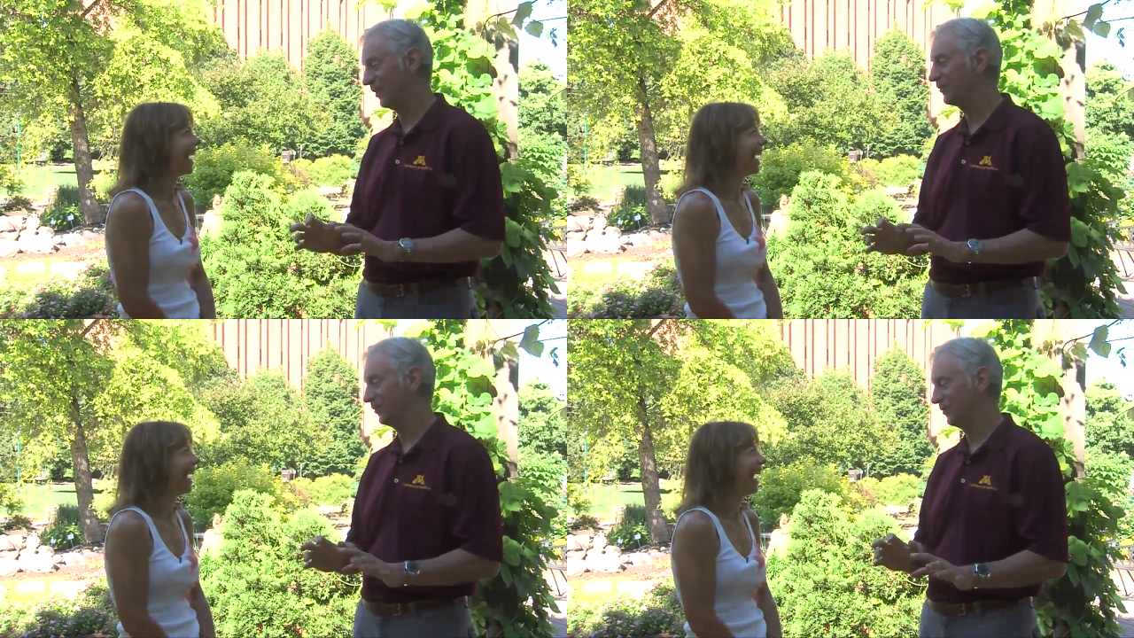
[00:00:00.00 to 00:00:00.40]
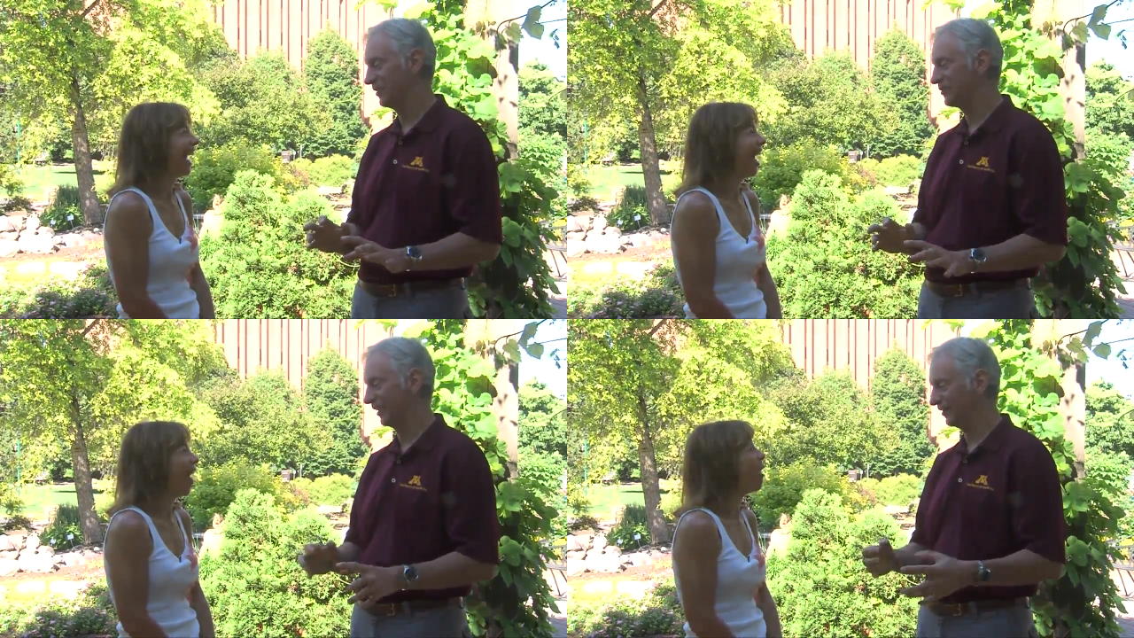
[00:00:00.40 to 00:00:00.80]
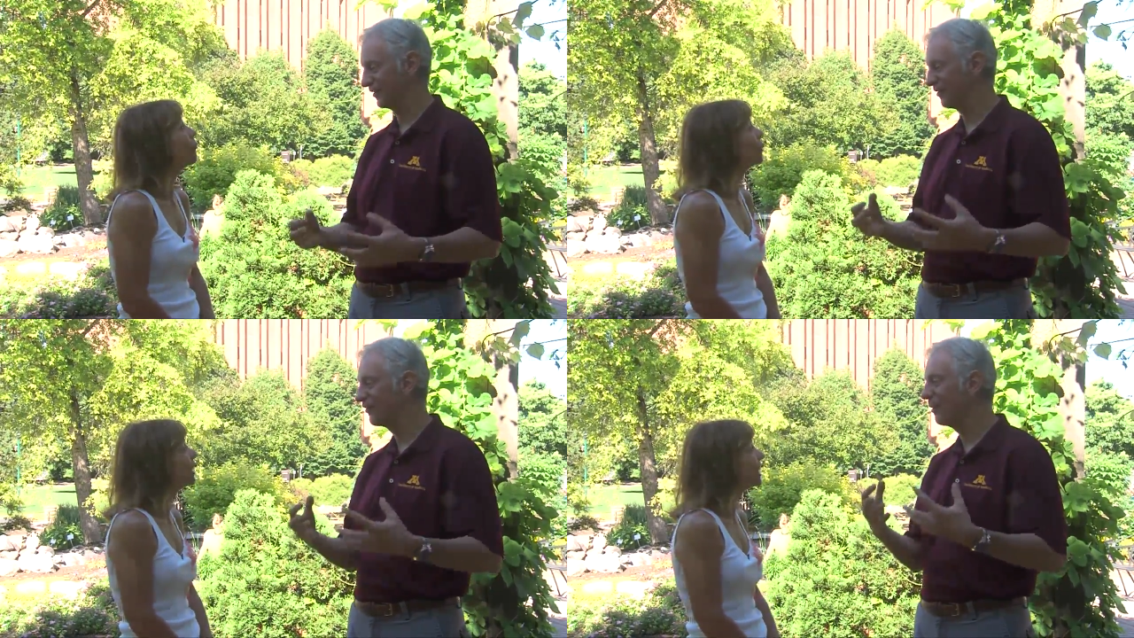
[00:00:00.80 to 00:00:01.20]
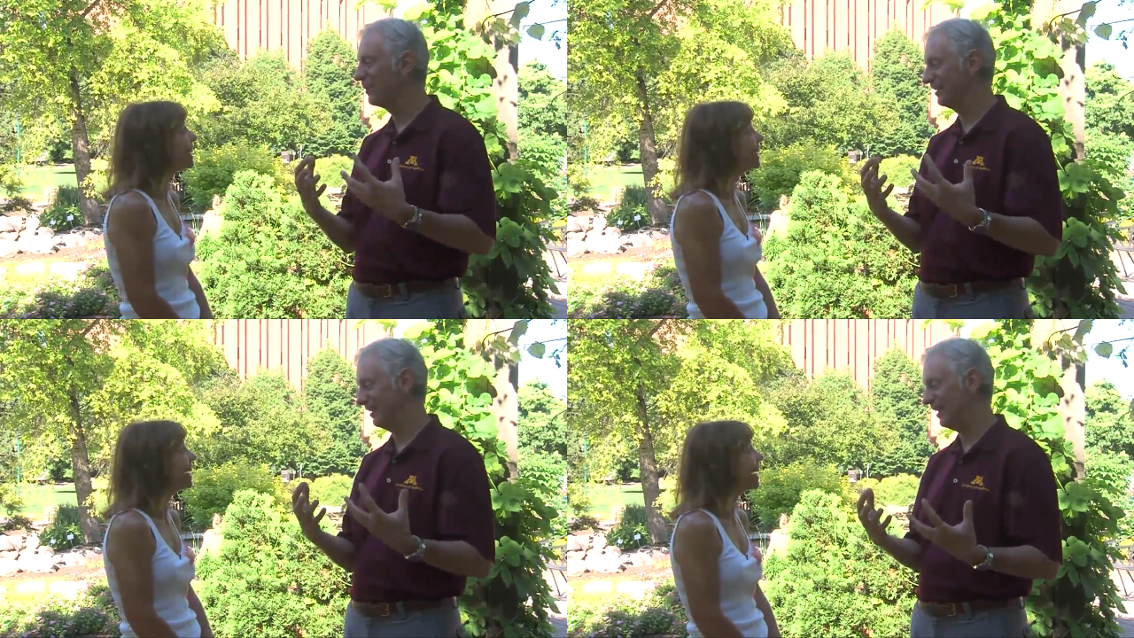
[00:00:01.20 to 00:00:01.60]
also do the trick. It's the
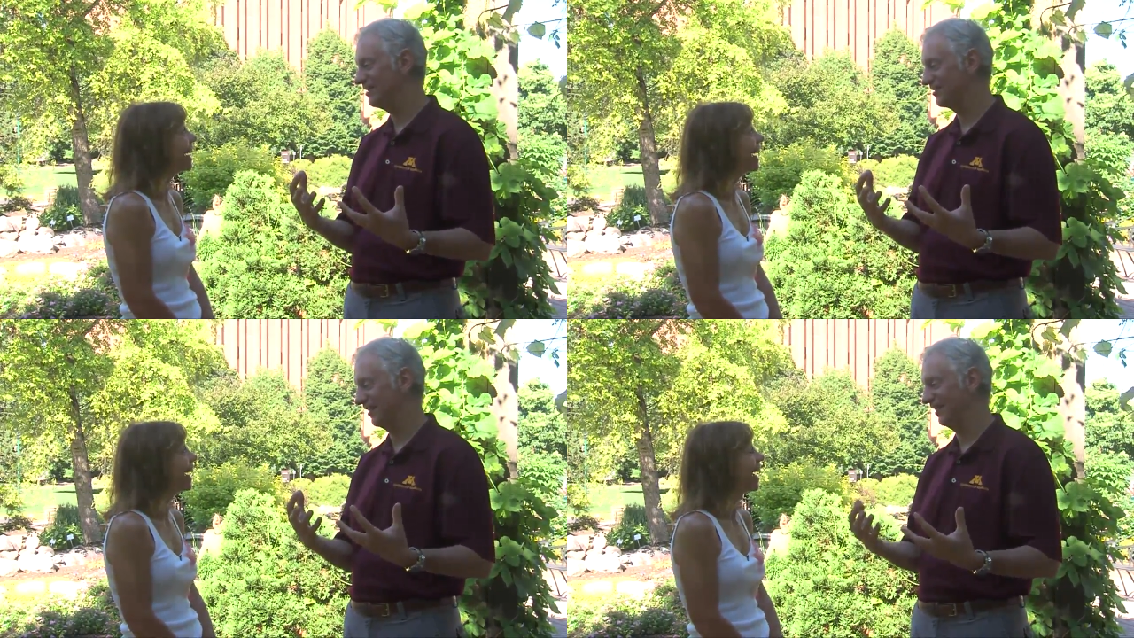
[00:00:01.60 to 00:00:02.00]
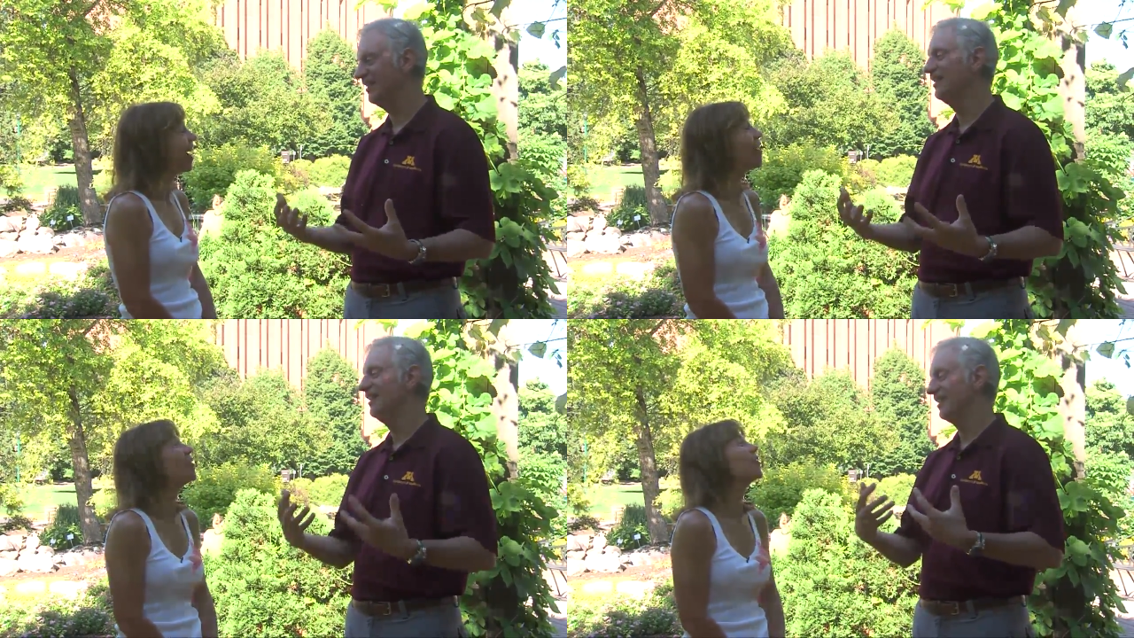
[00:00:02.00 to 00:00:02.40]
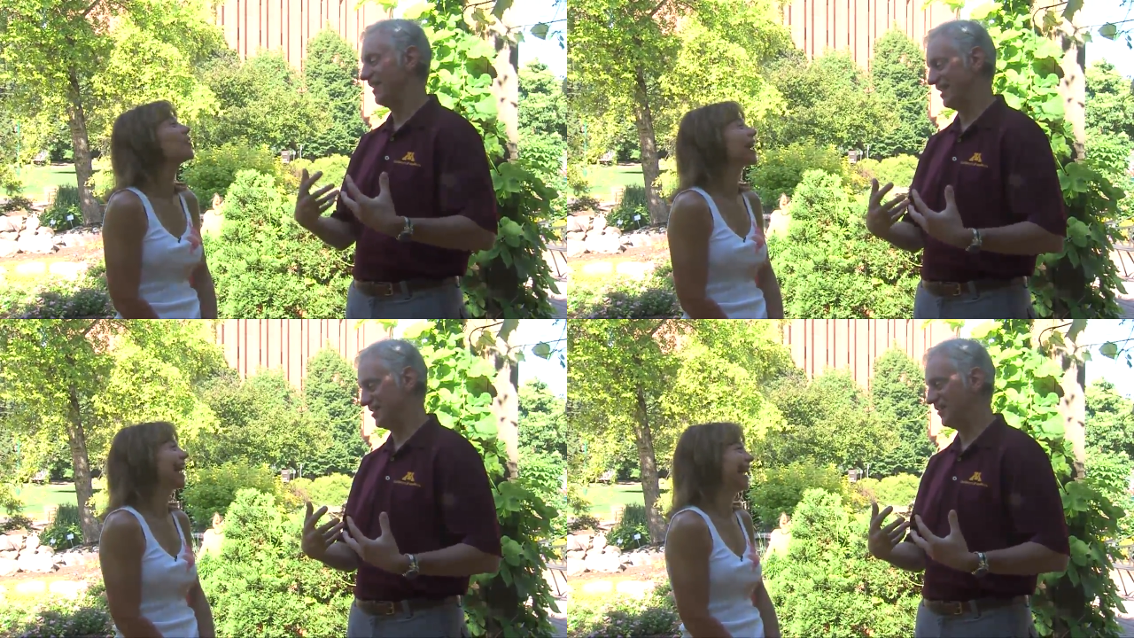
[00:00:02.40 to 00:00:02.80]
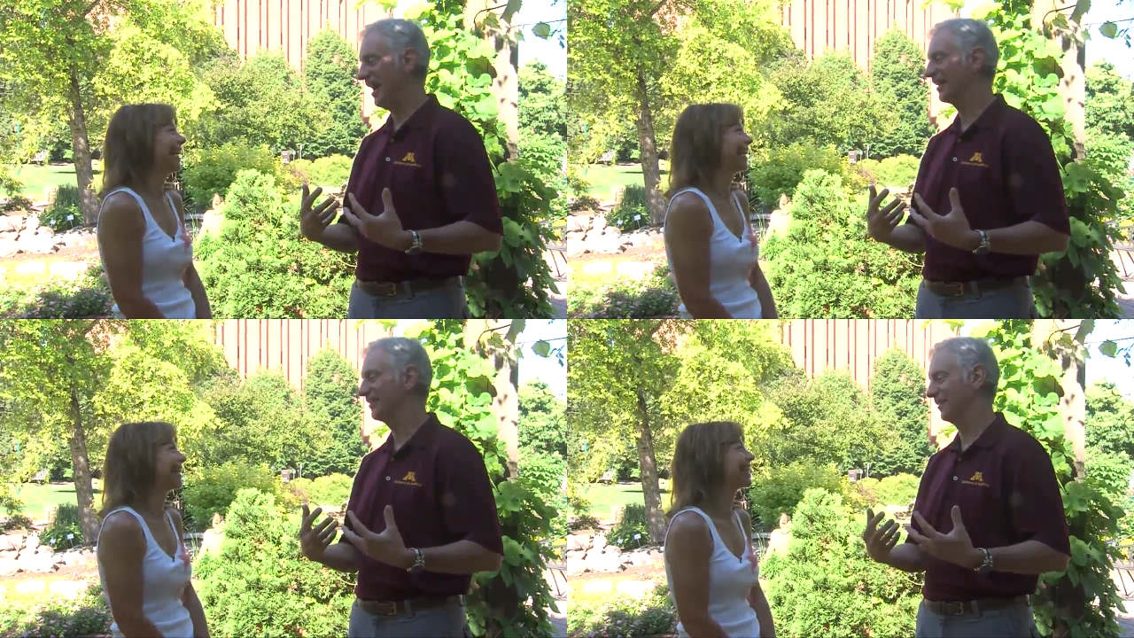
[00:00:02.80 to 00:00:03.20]
fermentation that
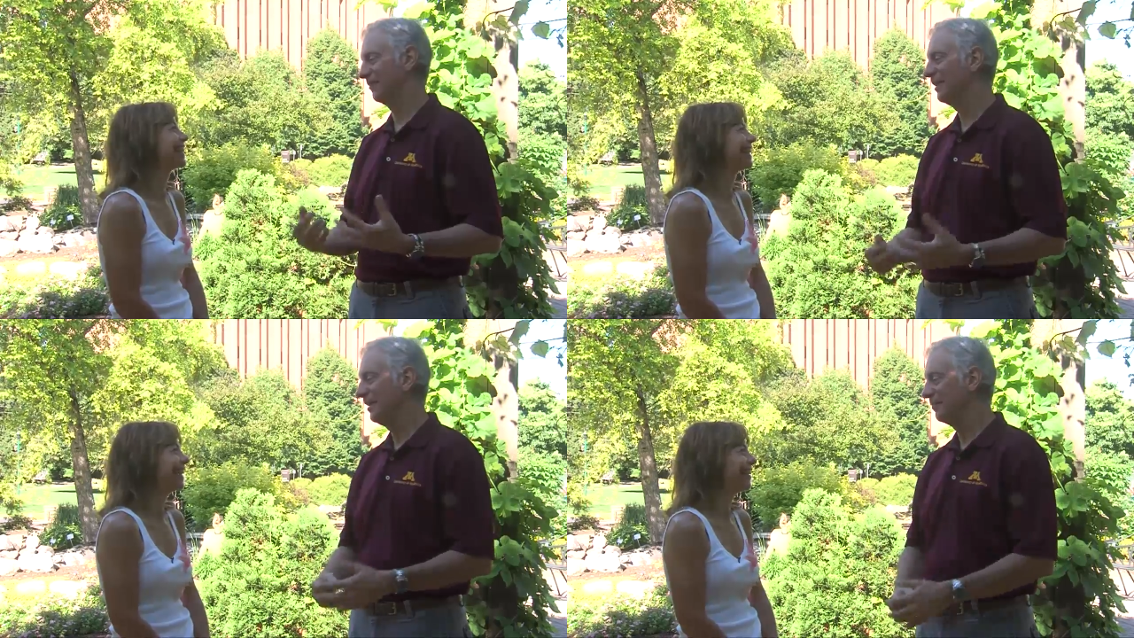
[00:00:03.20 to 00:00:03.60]
attracts them.